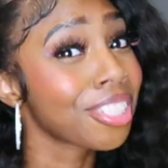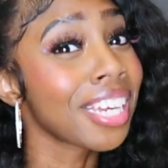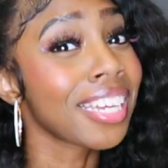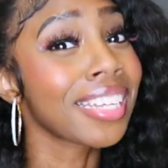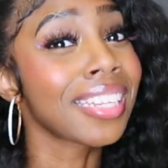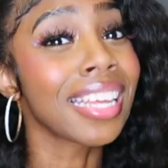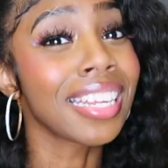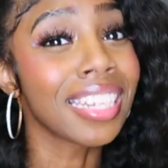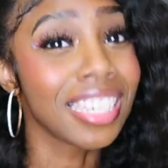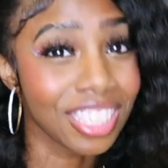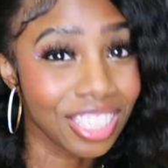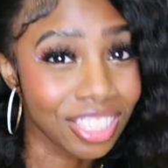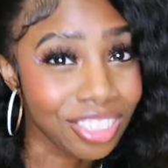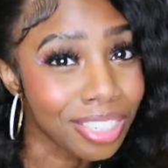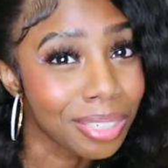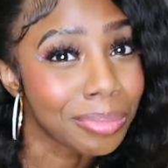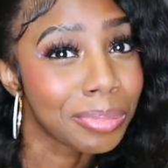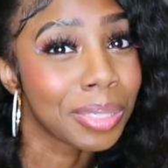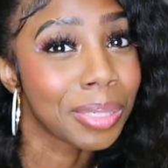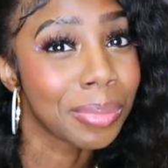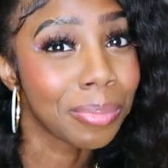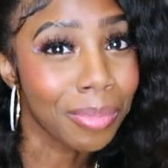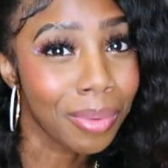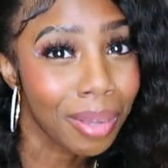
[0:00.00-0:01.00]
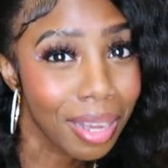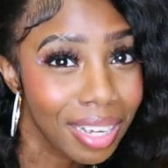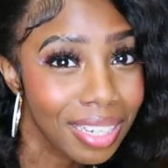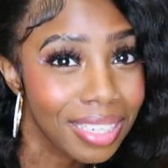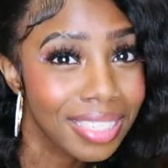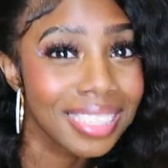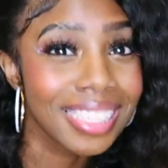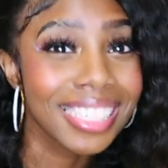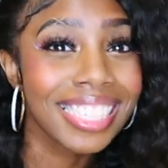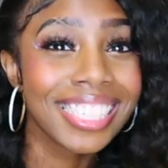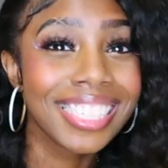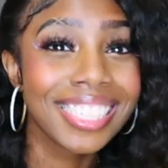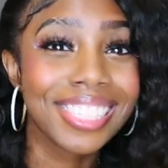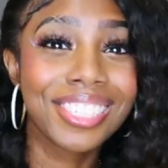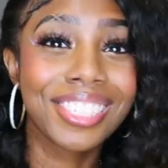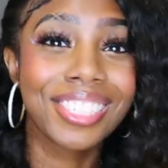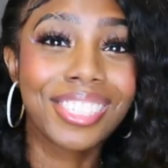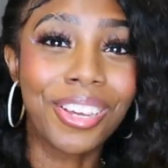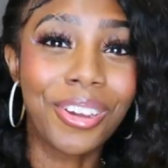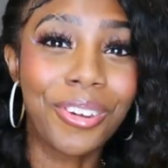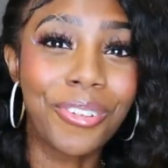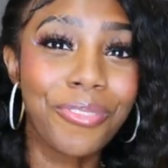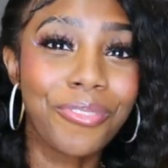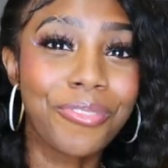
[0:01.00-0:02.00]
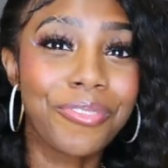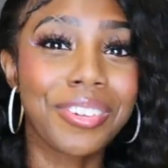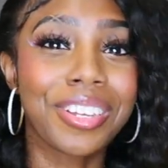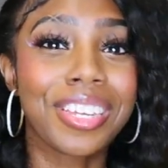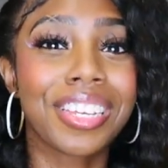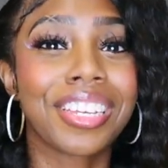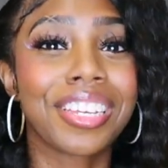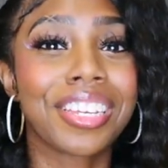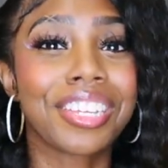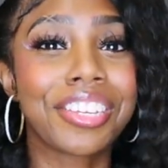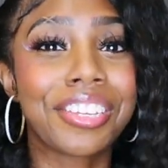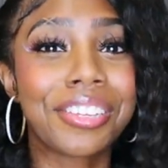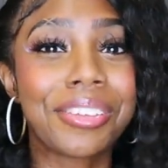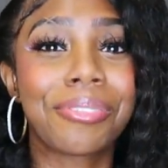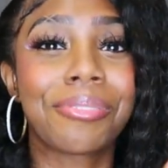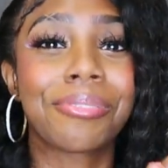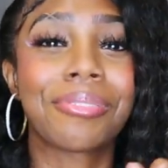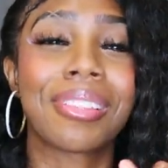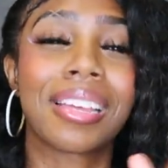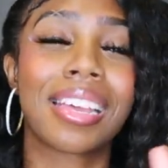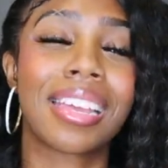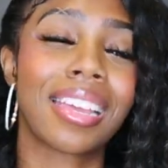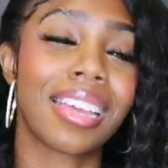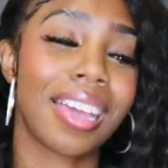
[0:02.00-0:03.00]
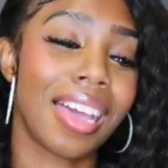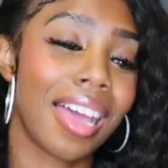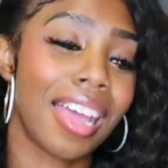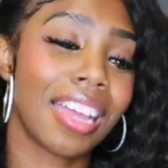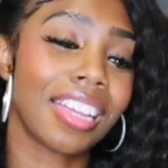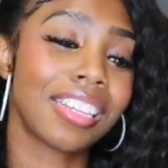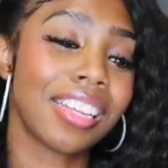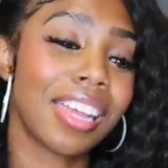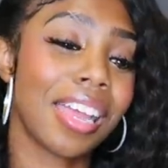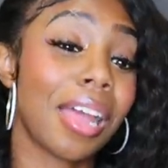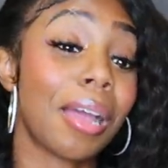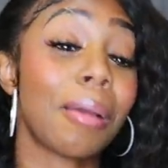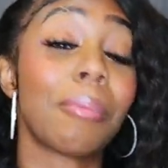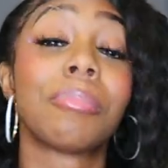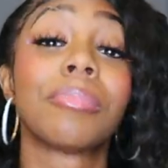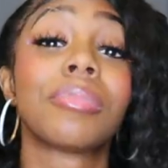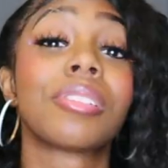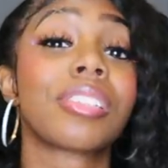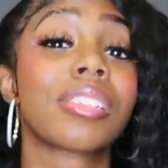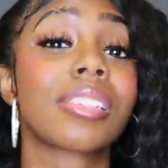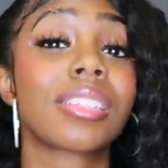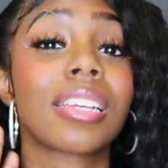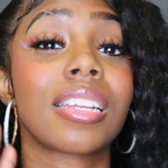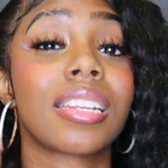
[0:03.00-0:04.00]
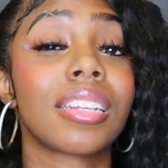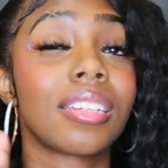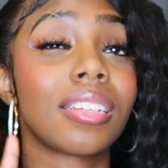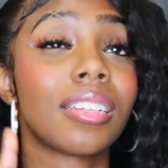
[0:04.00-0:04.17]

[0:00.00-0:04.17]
check that description box. This is so freaking cute. Like I, I'm just in